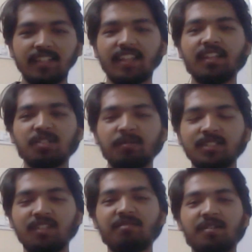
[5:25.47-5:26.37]
thank you so much
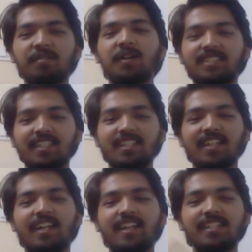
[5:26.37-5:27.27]
for watching
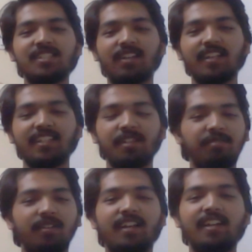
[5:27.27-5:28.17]
and enjoying. If
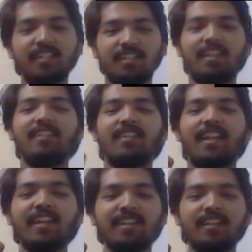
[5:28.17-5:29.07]
you did, leave a
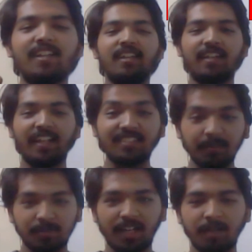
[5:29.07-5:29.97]
like and
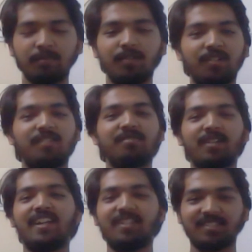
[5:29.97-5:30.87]
subscribe. Do not
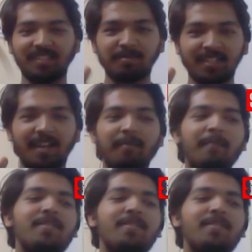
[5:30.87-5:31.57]
forget to subscribe.